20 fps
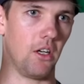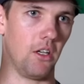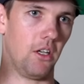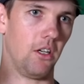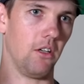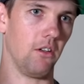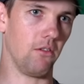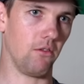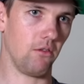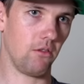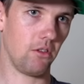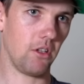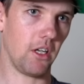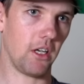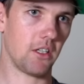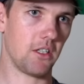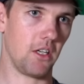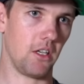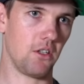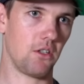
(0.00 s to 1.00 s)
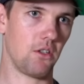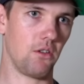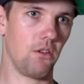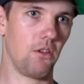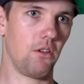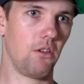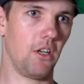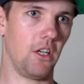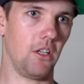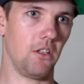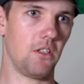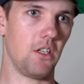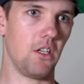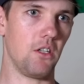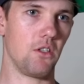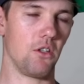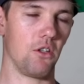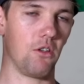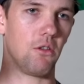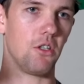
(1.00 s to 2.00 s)
And then lactate 2,
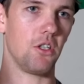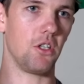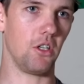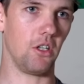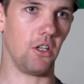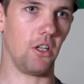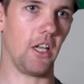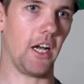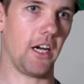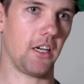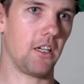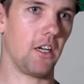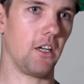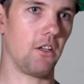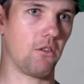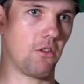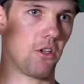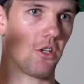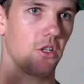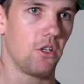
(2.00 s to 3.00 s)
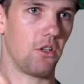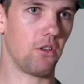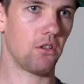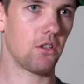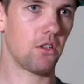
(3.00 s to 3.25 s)
LT2 is your lactate threshold.